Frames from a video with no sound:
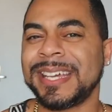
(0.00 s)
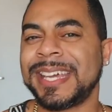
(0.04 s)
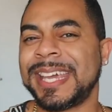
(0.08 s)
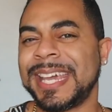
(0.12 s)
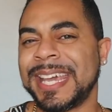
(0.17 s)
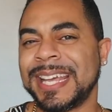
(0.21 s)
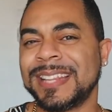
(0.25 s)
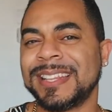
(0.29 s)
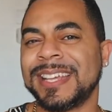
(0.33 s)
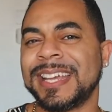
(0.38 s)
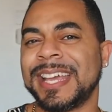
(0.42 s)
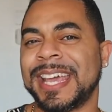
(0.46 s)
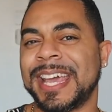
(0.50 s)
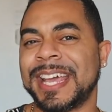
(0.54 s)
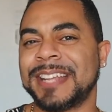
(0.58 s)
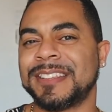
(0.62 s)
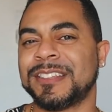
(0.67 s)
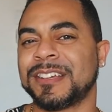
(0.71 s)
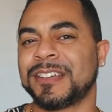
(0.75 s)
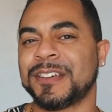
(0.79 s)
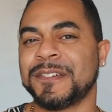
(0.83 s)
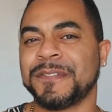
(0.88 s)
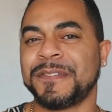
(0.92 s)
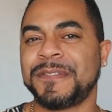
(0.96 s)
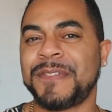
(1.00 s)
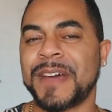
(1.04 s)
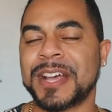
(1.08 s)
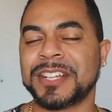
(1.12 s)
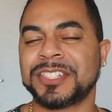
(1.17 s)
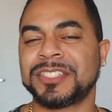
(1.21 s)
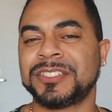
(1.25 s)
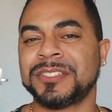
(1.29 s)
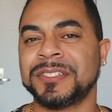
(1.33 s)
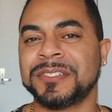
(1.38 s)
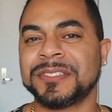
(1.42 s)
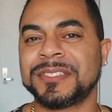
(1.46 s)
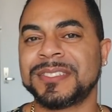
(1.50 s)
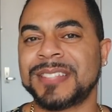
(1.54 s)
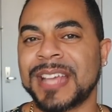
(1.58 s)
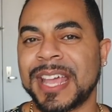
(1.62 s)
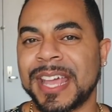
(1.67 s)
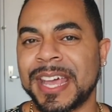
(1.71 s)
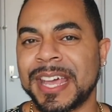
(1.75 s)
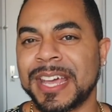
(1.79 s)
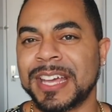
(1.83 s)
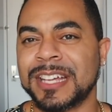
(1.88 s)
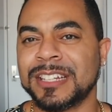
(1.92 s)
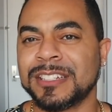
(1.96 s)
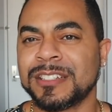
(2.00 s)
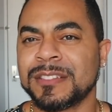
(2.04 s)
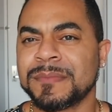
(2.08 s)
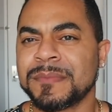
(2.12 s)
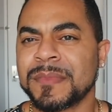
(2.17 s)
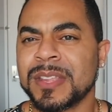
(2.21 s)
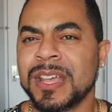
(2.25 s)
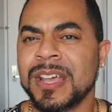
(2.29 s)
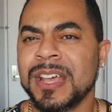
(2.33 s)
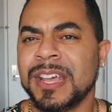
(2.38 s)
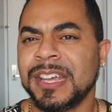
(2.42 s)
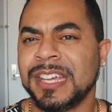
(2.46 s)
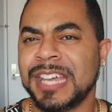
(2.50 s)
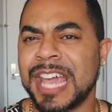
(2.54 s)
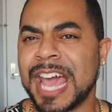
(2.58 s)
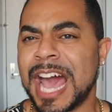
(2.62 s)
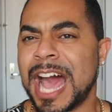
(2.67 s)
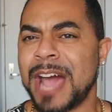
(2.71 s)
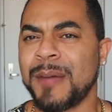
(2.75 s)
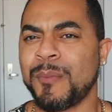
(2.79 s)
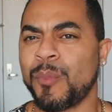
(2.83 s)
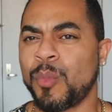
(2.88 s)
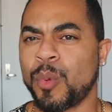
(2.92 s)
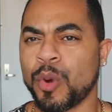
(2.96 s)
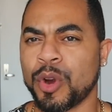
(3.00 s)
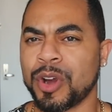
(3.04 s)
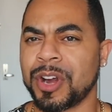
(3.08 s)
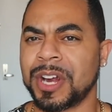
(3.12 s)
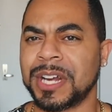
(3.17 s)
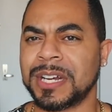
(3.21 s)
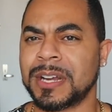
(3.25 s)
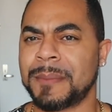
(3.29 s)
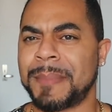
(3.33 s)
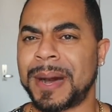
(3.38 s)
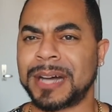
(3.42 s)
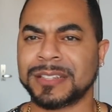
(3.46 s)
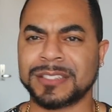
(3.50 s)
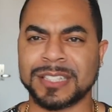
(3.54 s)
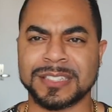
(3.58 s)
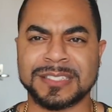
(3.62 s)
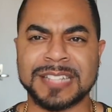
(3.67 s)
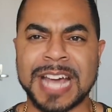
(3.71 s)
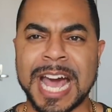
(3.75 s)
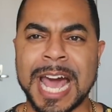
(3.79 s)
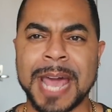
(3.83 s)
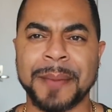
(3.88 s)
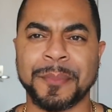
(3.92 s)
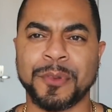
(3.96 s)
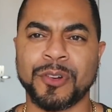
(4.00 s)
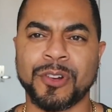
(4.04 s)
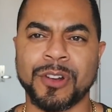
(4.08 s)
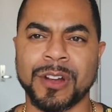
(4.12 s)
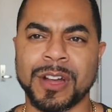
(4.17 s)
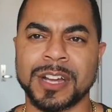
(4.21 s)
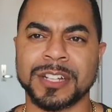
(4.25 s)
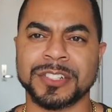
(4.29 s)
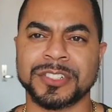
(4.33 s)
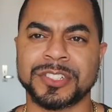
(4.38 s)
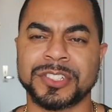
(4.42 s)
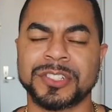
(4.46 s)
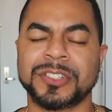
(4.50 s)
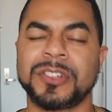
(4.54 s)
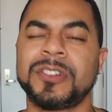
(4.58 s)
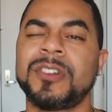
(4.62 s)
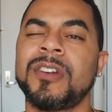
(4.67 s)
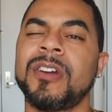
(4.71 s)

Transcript: Keely in the confessional saying, yeah, I'm worried about the time crunch.